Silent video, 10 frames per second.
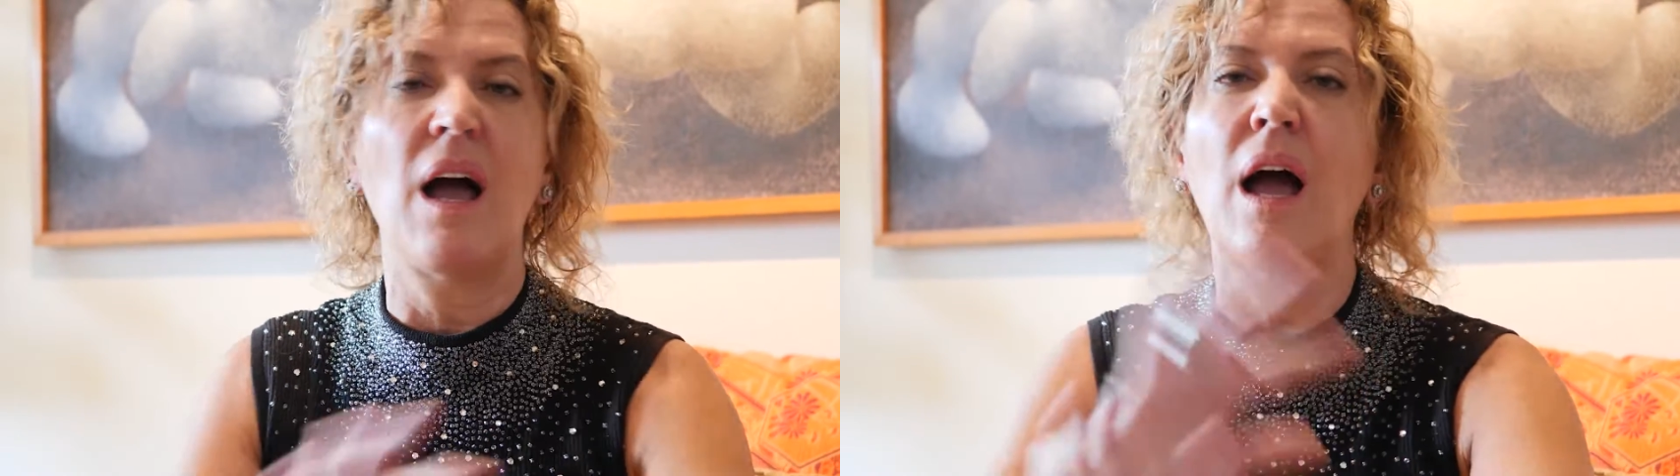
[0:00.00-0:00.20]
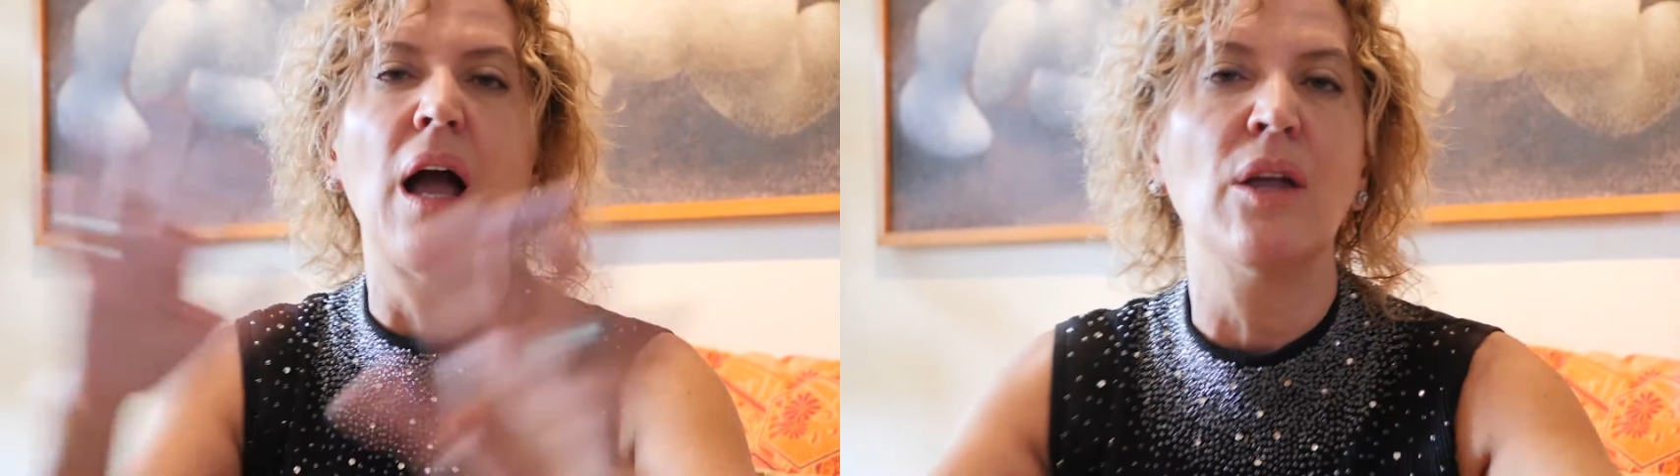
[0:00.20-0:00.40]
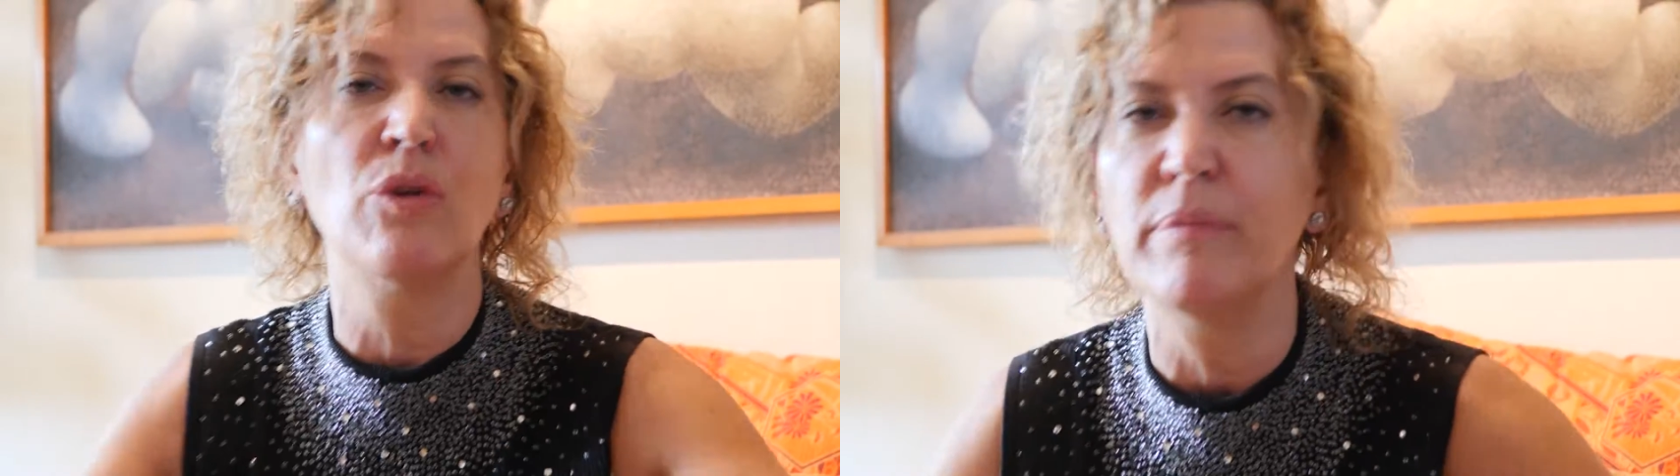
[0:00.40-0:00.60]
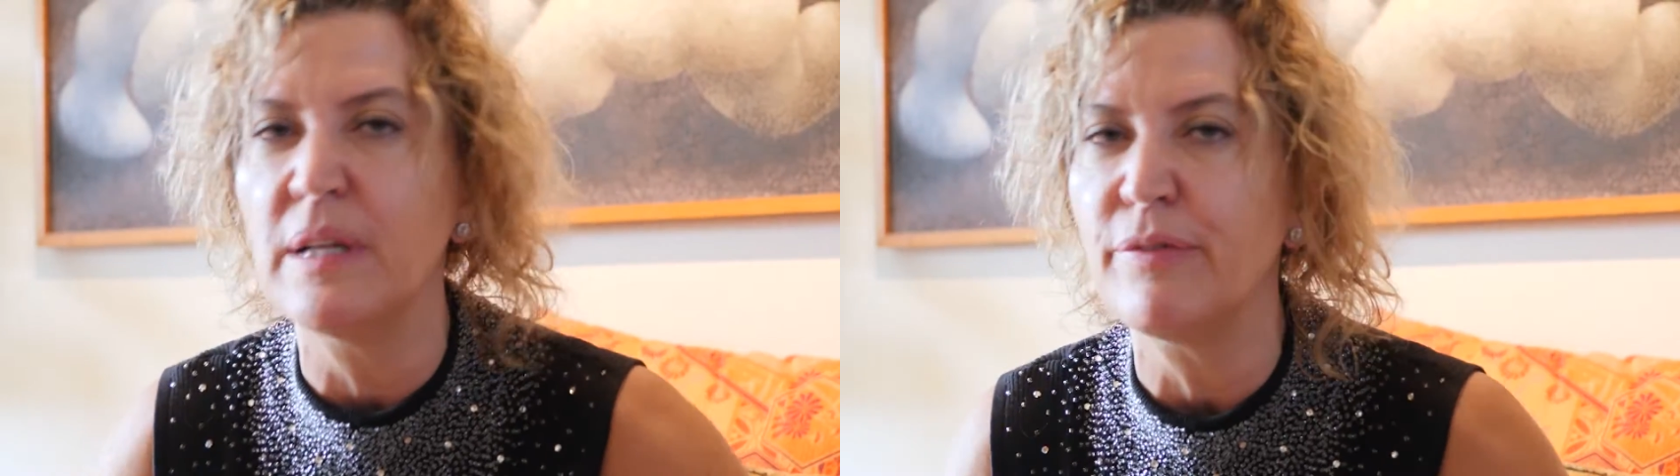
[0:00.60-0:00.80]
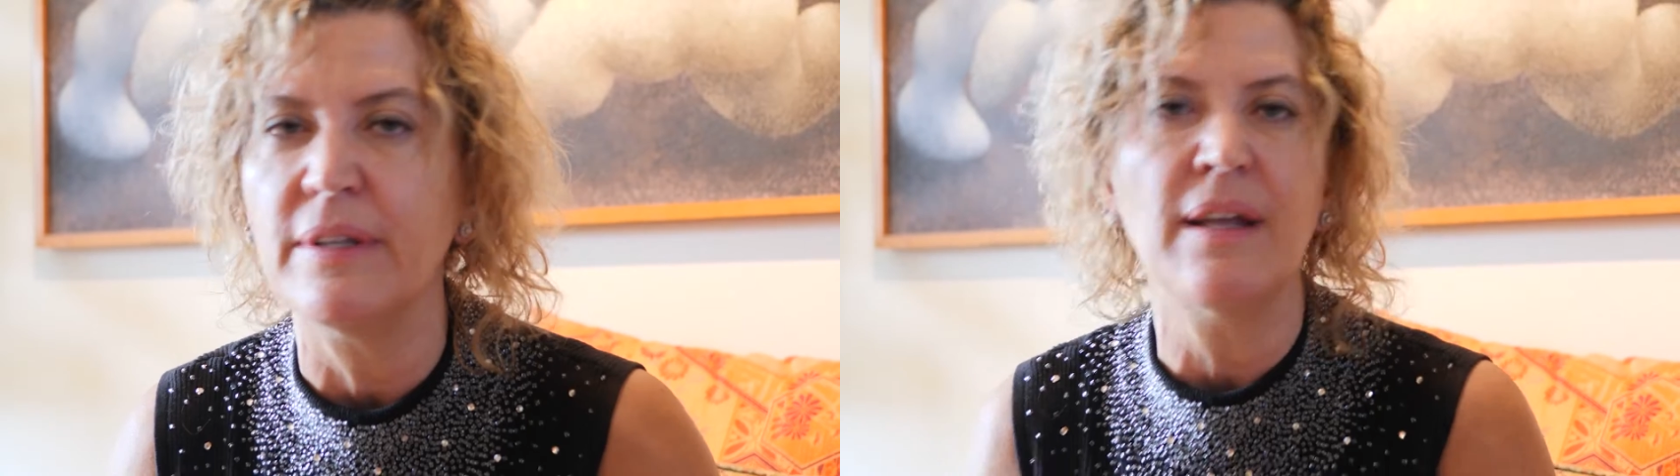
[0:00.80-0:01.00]
I don't
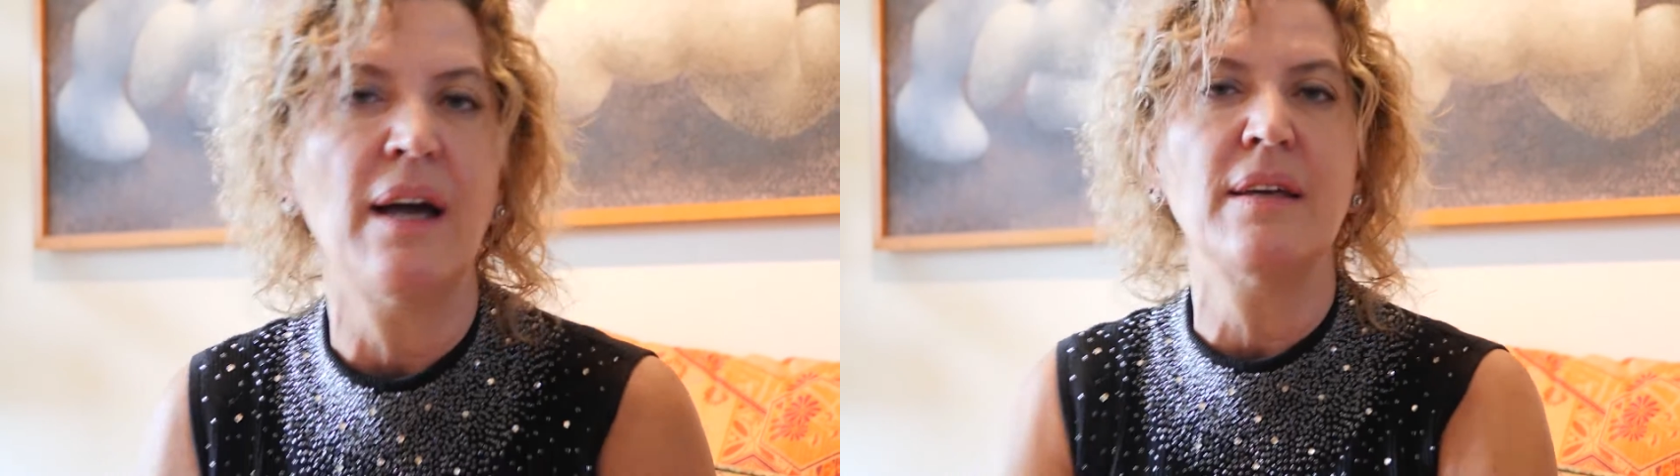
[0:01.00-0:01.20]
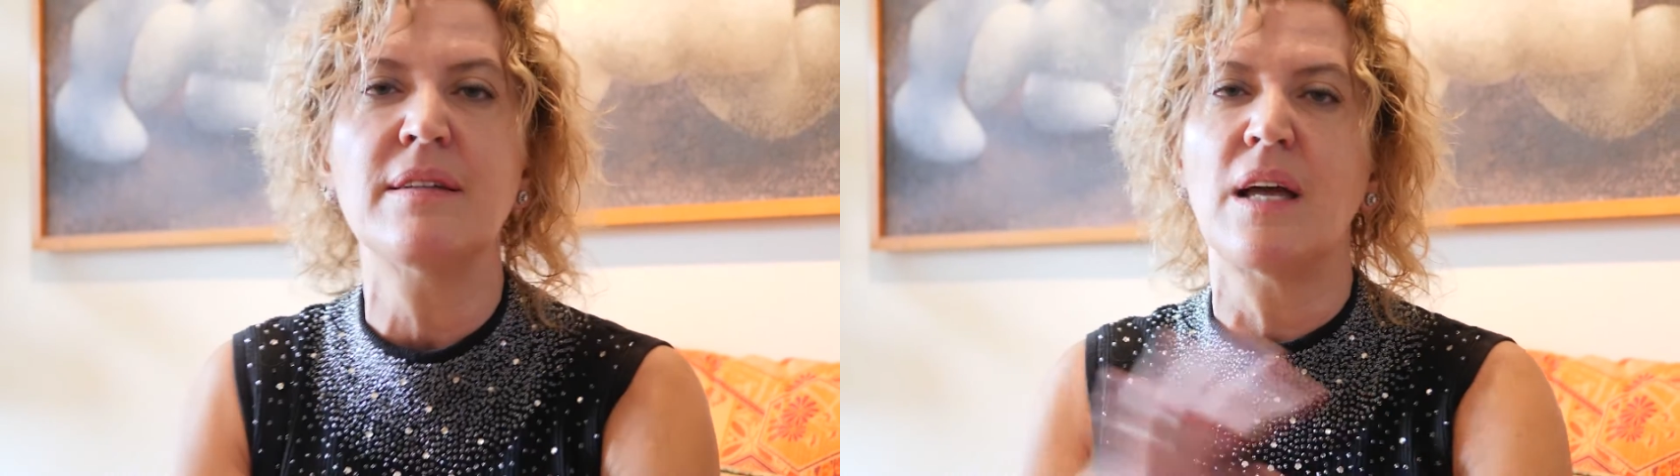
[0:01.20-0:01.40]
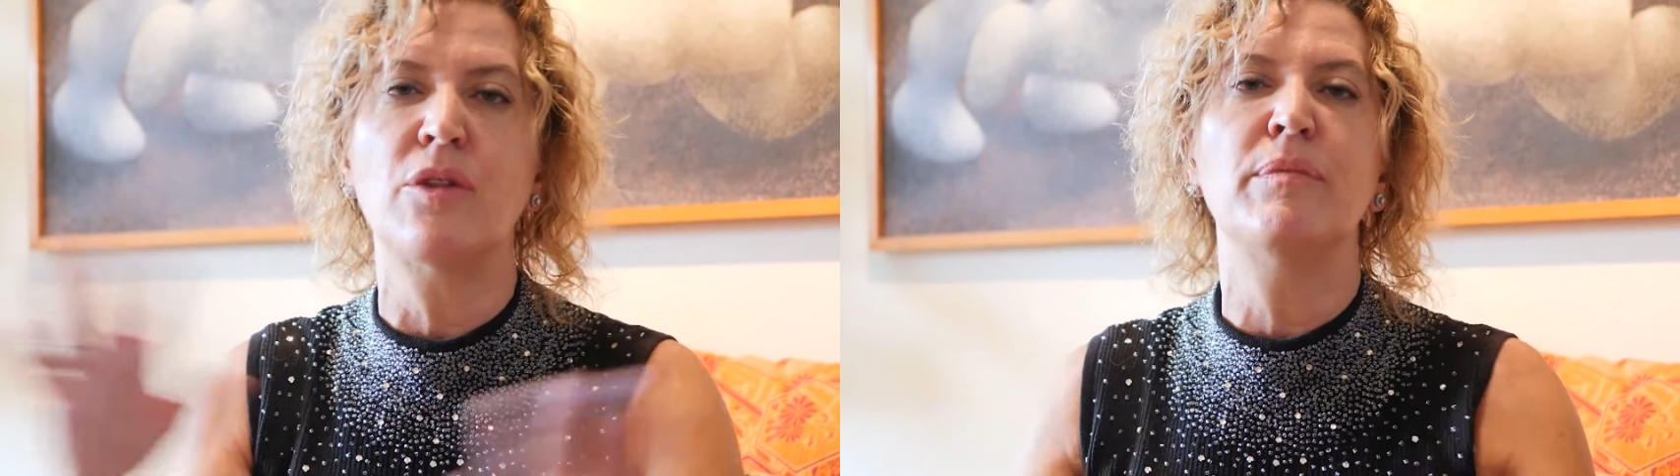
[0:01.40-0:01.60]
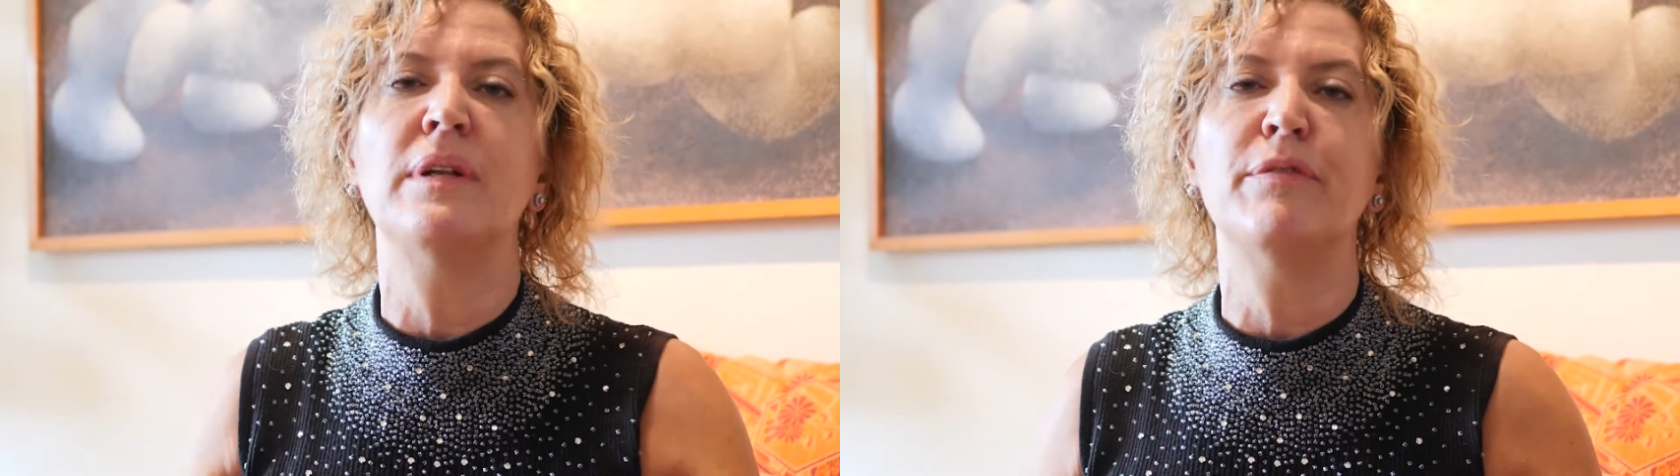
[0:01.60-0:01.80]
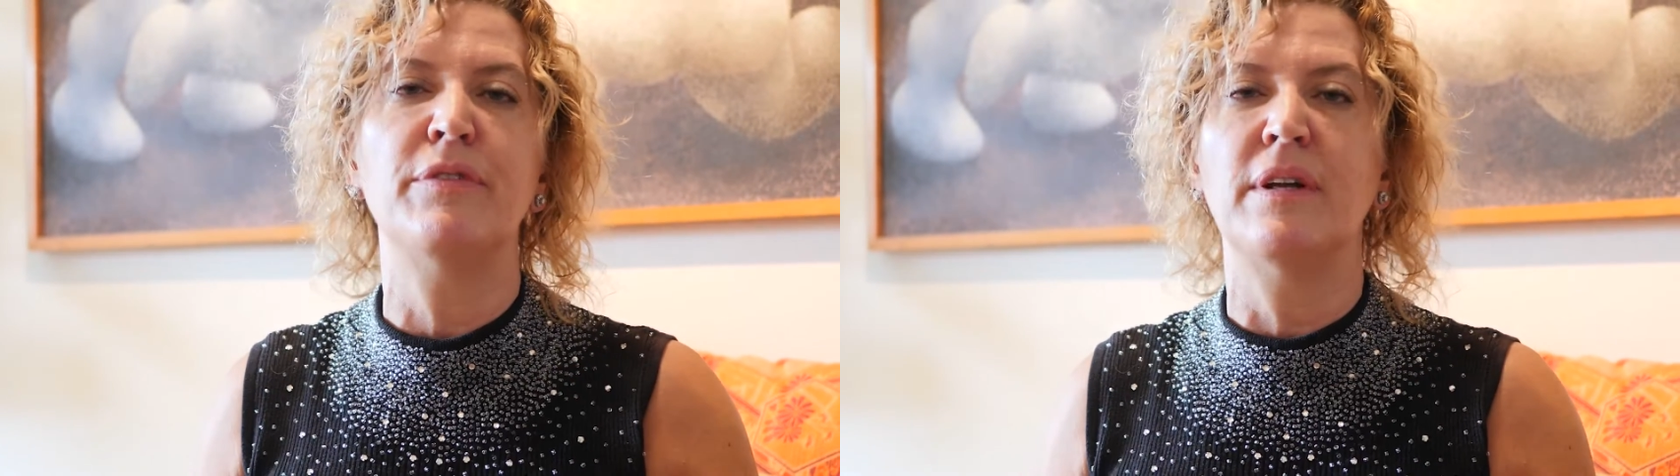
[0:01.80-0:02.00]
believe in diets, I don't
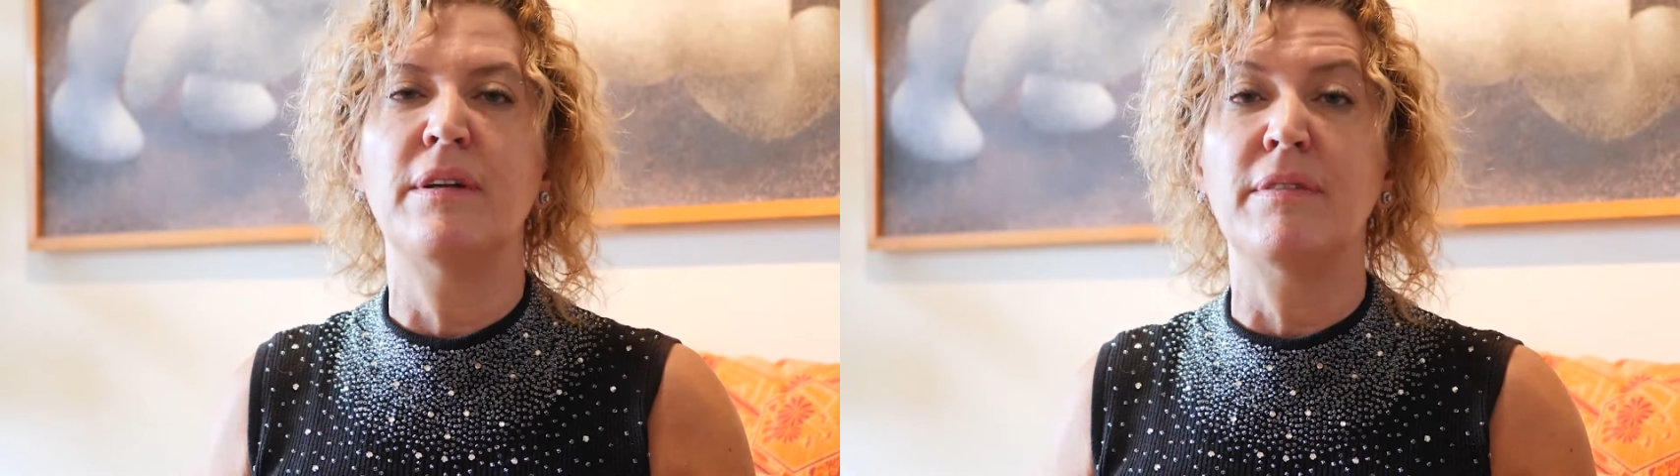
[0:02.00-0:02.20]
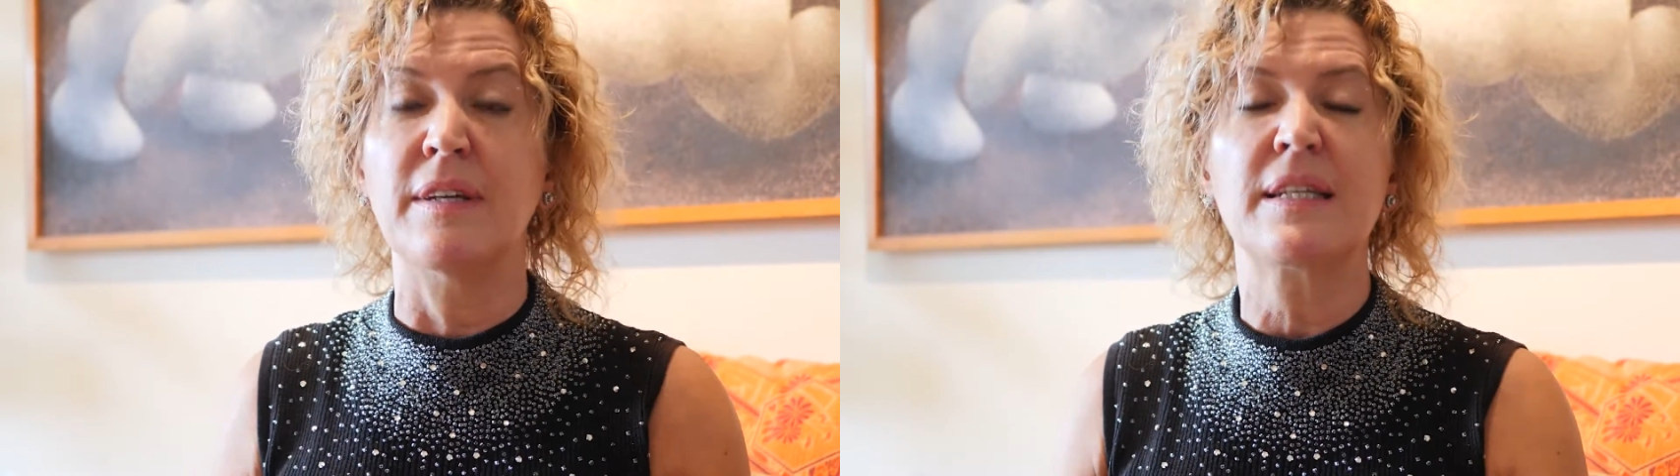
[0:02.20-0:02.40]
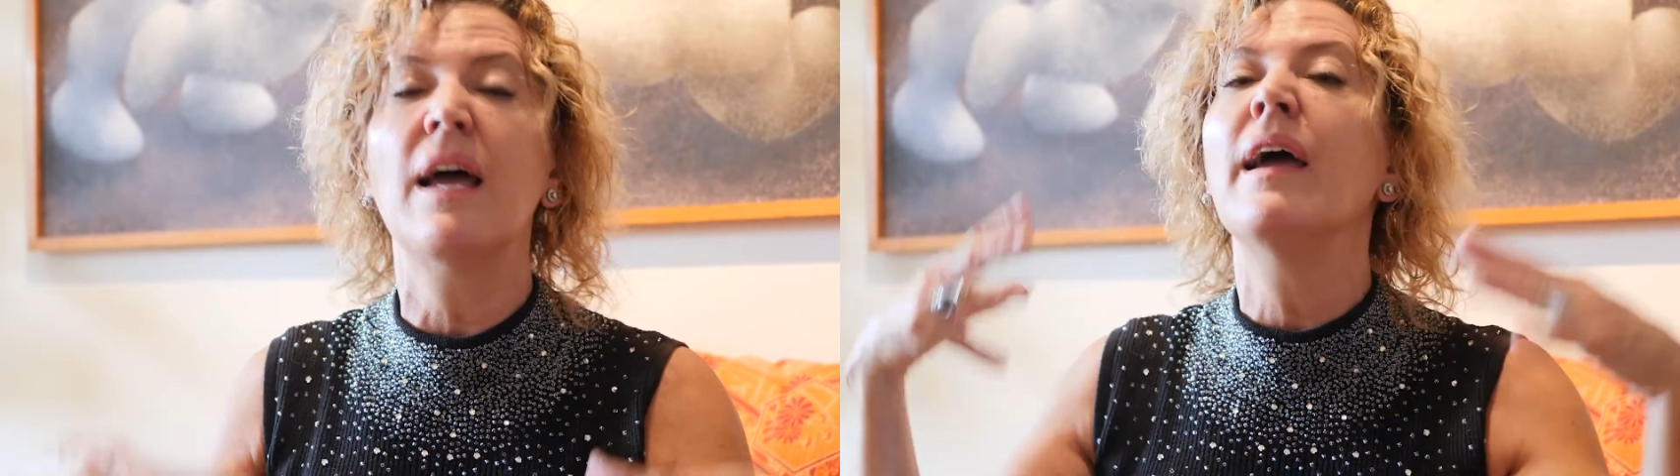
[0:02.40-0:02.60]
believe in any things.